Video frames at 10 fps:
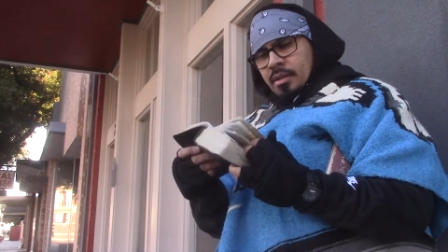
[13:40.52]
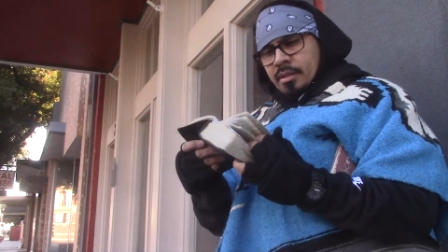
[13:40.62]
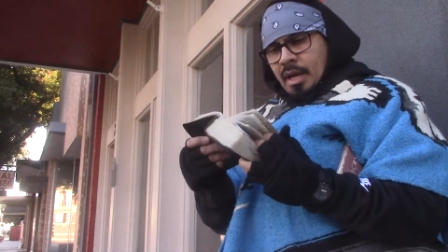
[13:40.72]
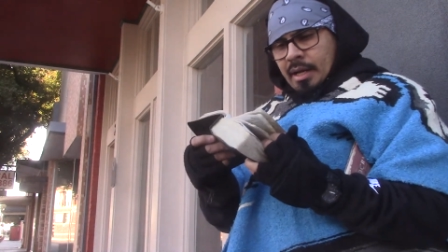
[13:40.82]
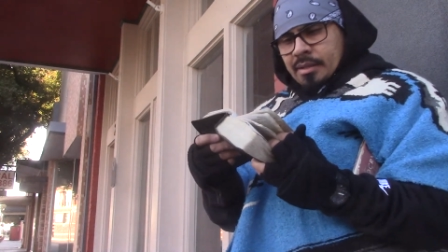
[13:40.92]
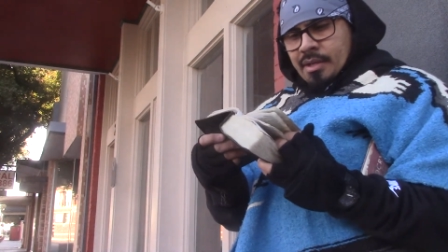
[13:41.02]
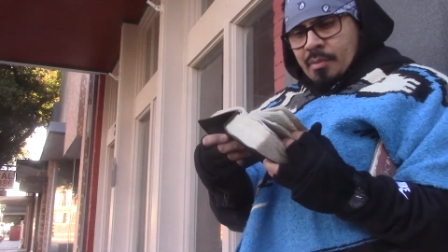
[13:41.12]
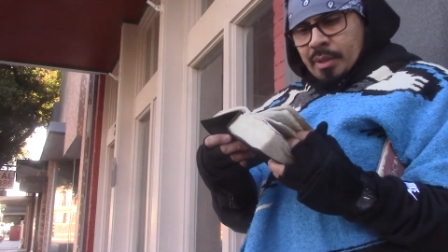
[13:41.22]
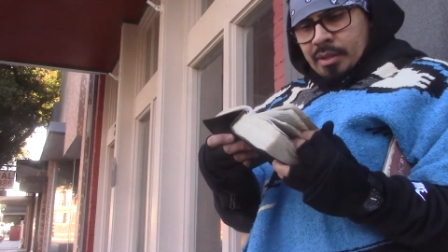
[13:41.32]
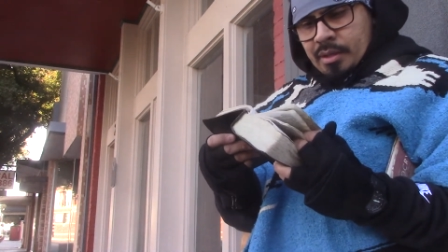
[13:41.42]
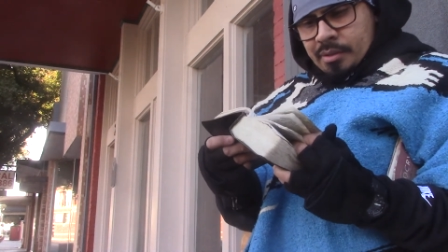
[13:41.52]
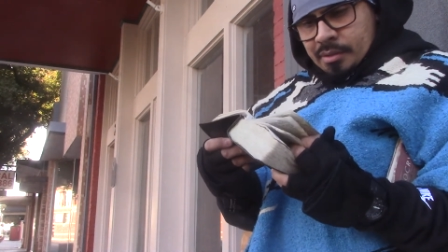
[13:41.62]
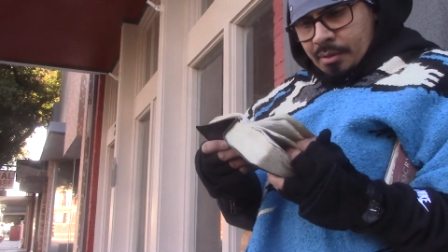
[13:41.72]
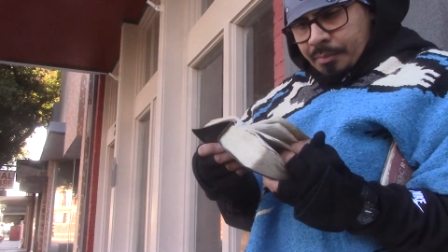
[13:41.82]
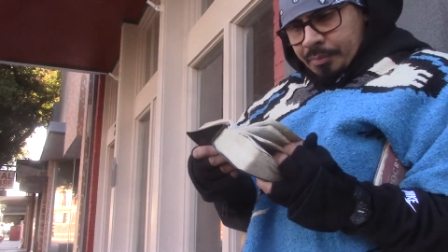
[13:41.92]
Second Timothy
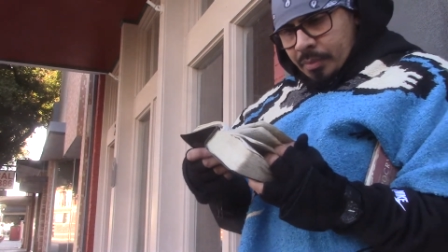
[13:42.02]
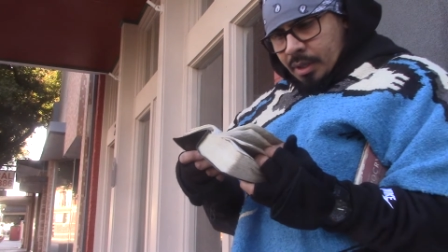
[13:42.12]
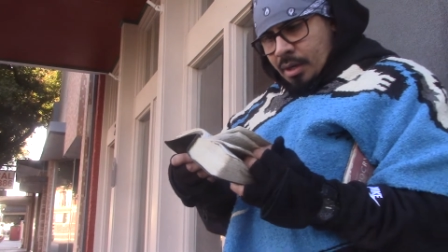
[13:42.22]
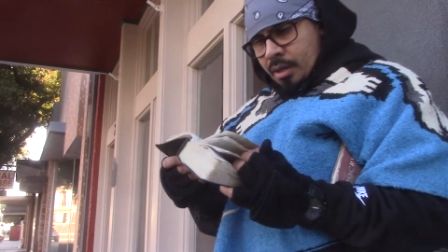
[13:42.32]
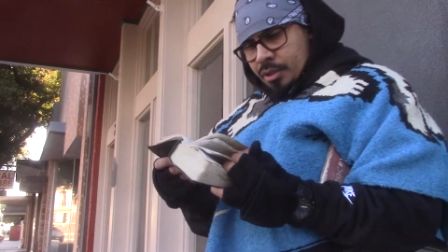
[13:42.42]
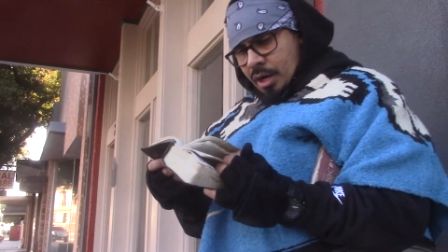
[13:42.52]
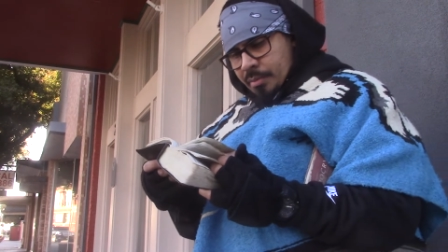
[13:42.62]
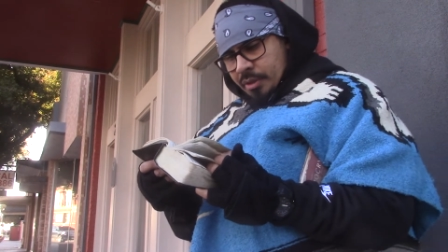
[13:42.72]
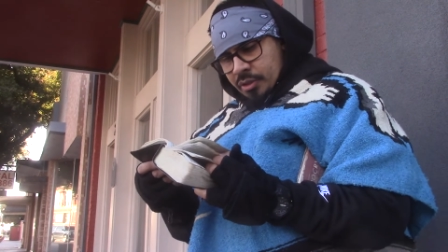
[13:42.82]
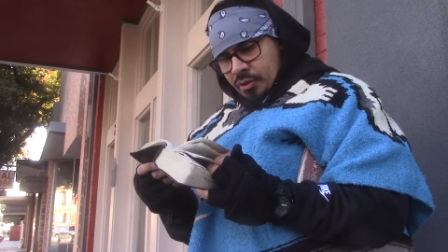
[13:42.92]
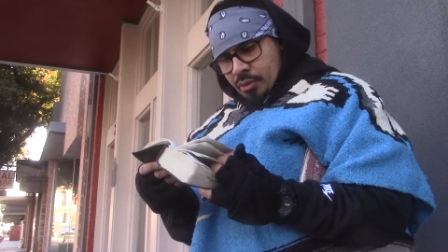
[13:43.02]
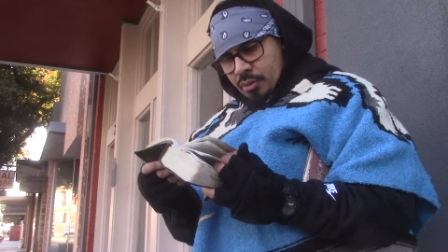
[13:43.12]
uh, chapter 2,